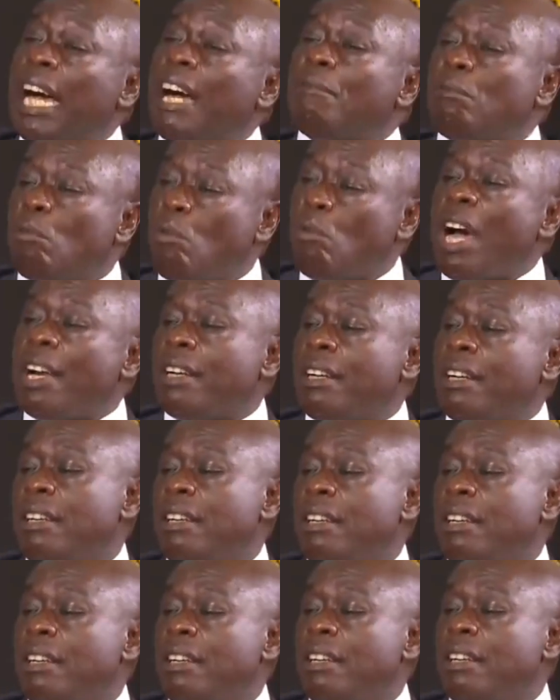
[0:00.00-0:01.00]
that we have
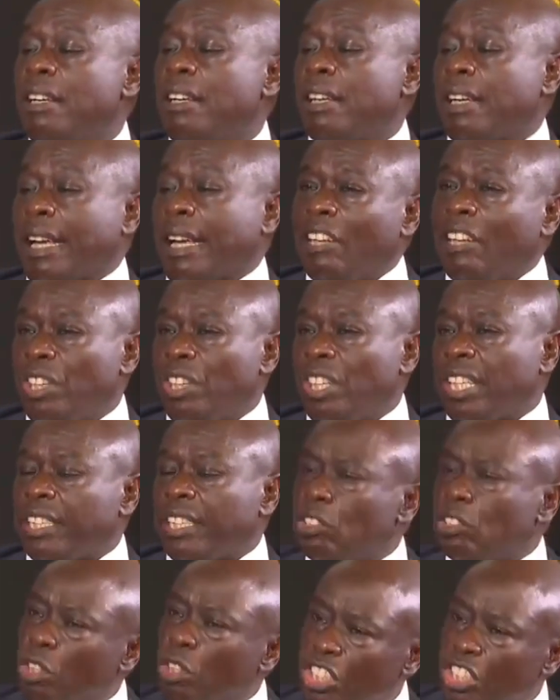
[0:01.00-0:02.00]
one
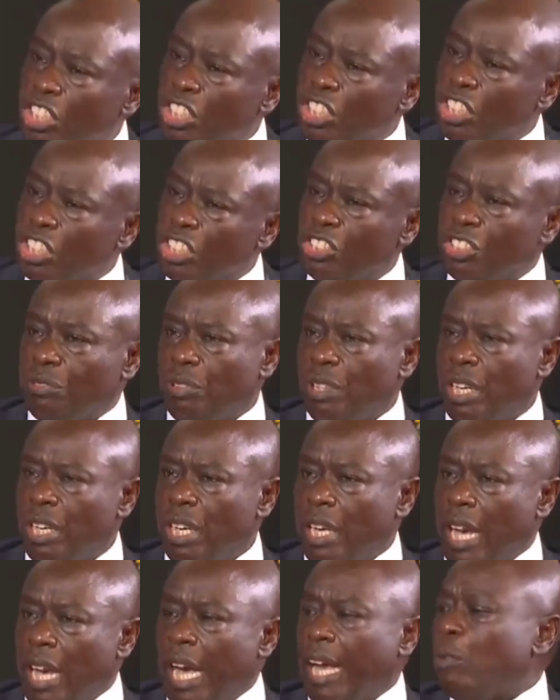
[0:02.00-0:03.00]
country that is
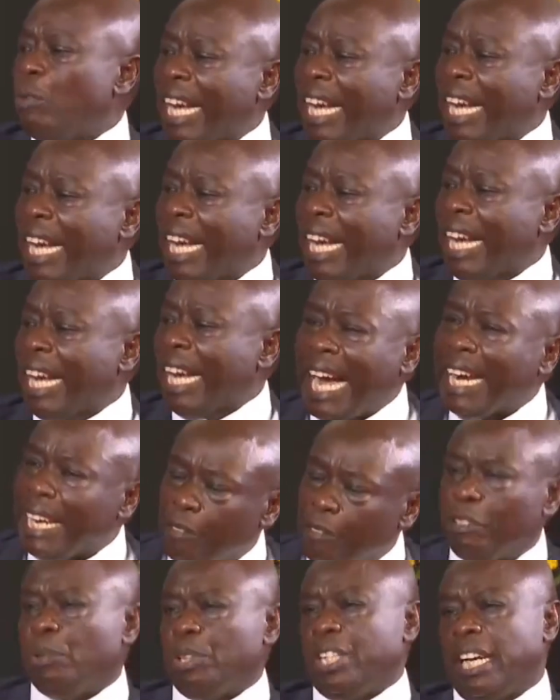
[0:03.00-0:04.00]
cohesive and
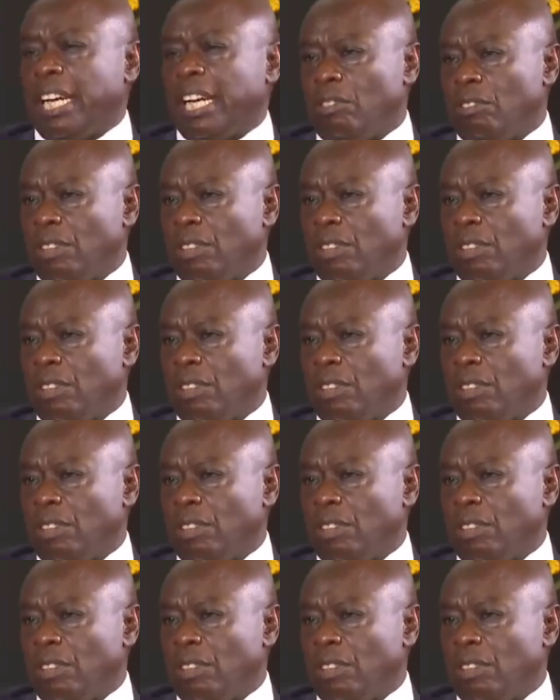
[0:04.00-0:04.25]
we carry